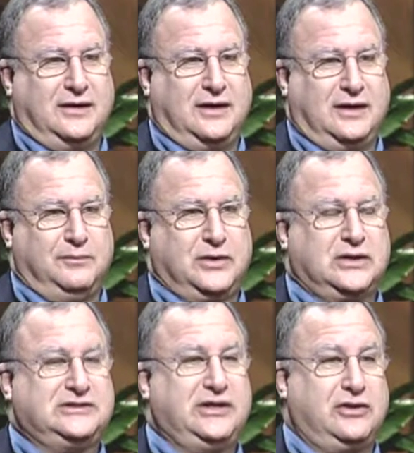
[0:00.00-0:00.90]

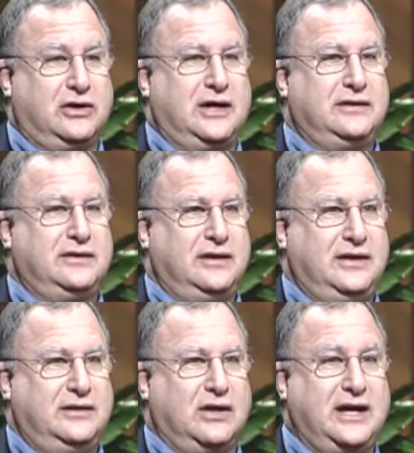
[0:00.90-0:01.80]
because he thought
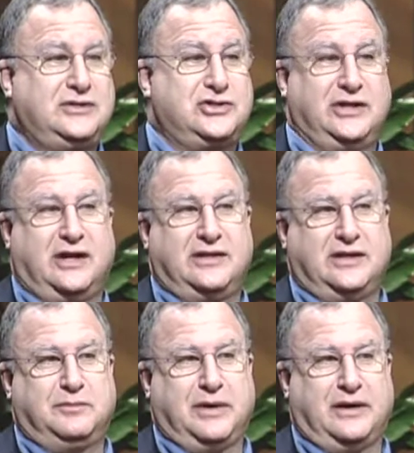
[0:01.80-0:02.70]
he liked Gene, I
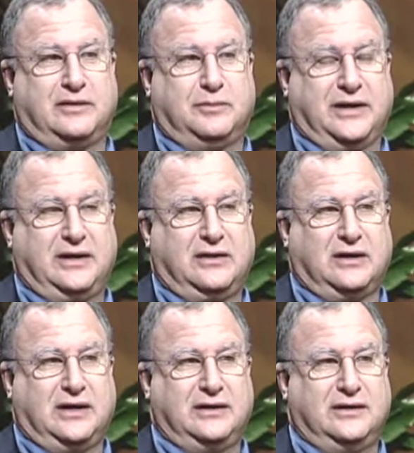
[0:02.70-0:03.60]
think, better, but he
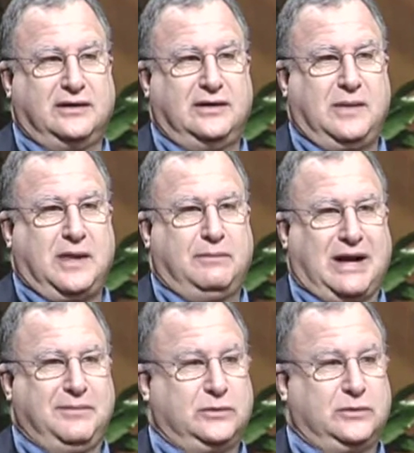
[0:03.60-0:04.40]
thought Bobby